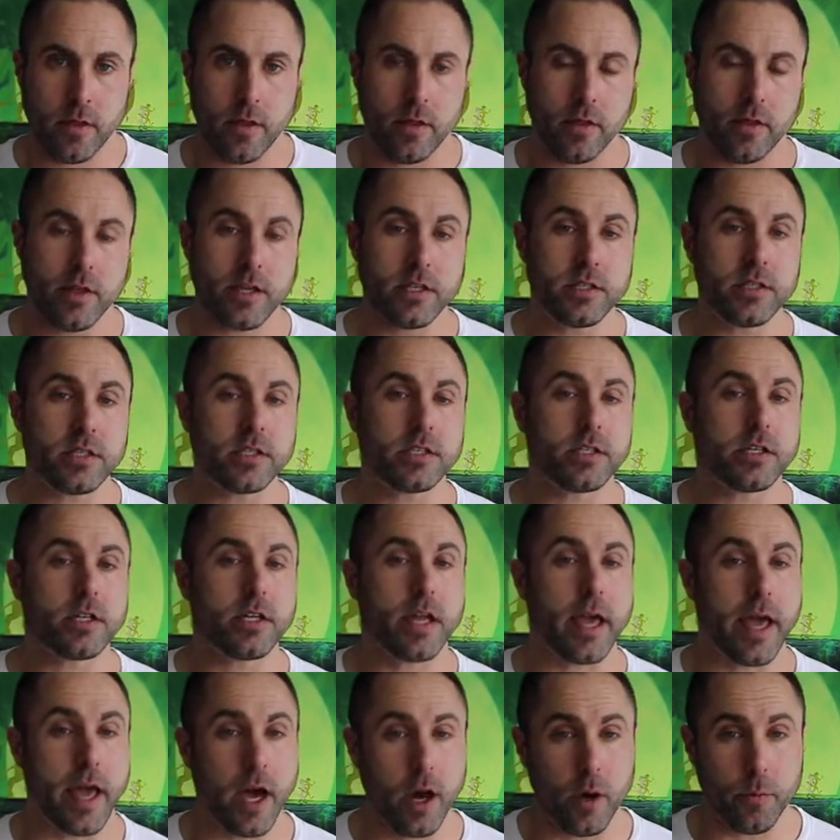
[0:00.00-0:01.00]
These things are
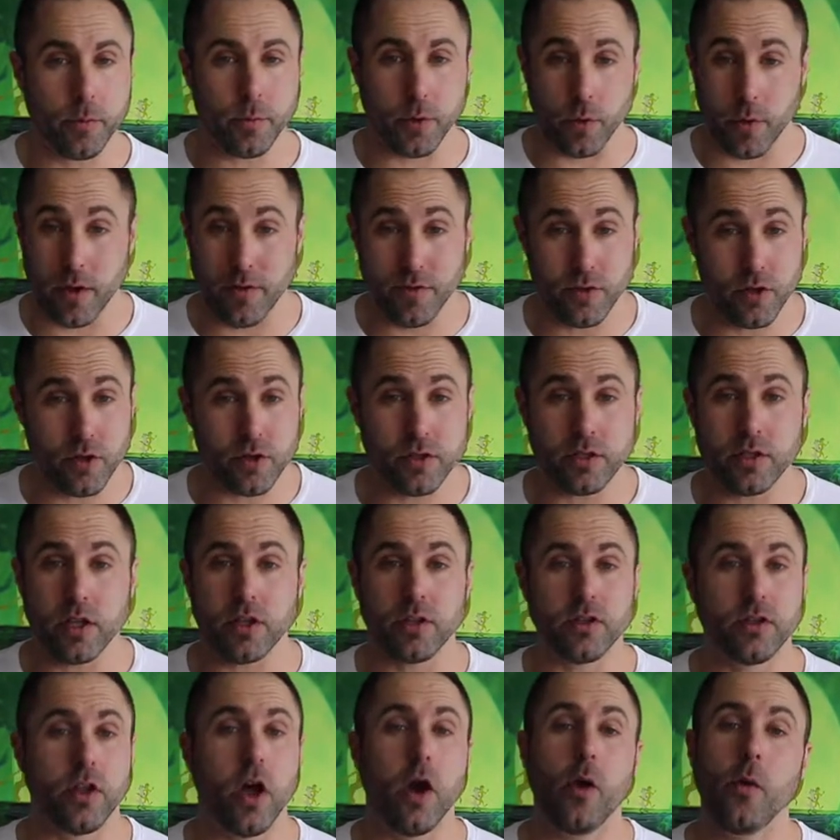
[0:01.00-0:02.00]
going to help you, even using the
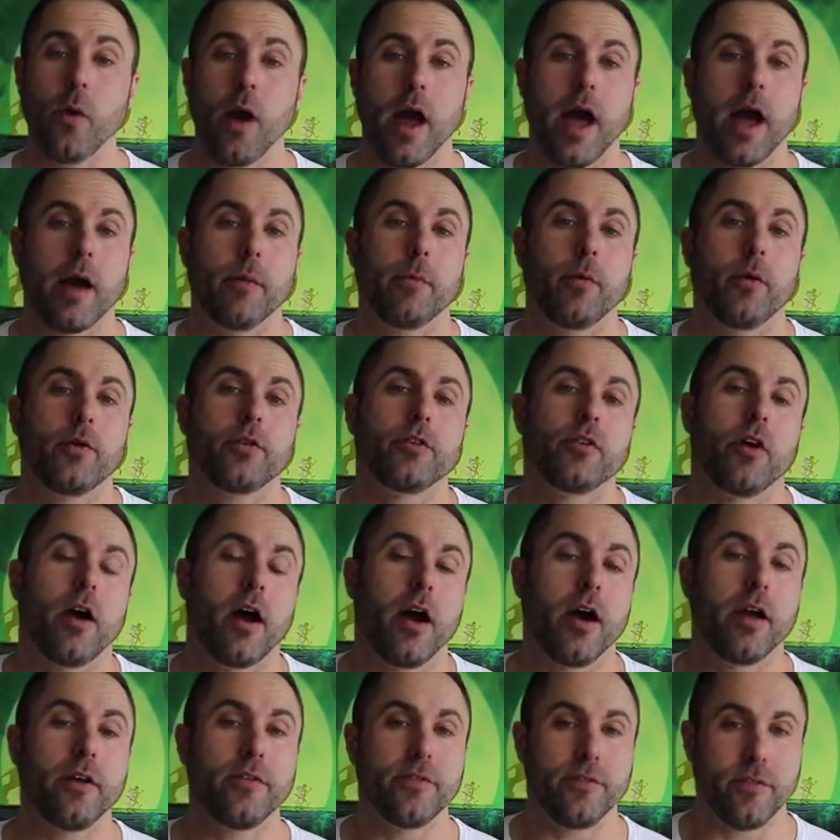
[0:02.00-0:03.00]
Note app on your
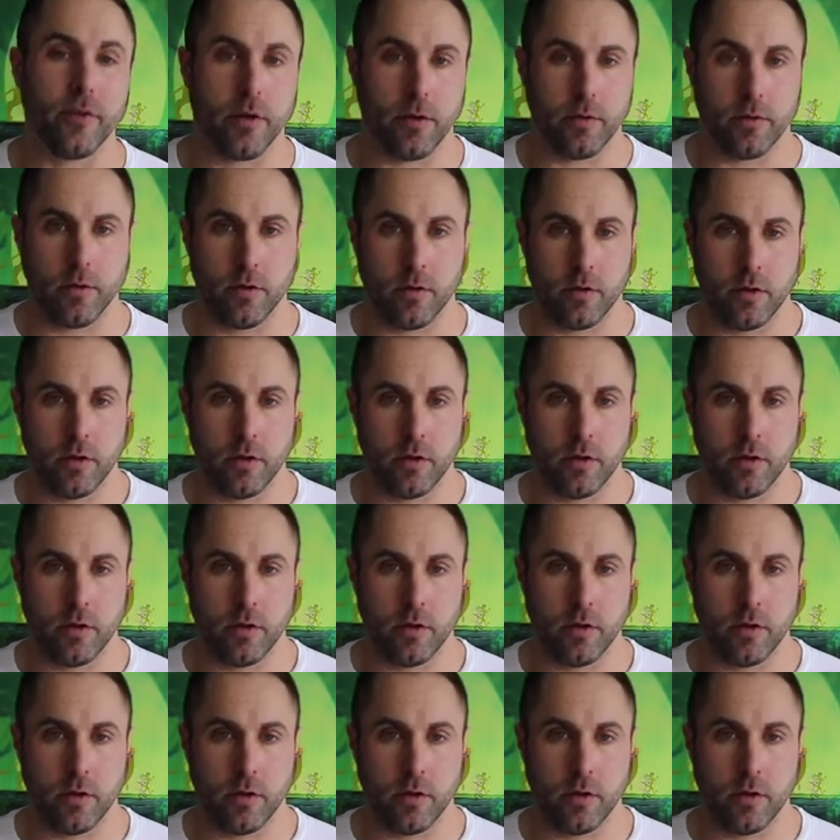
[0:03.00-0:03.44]
iPhone.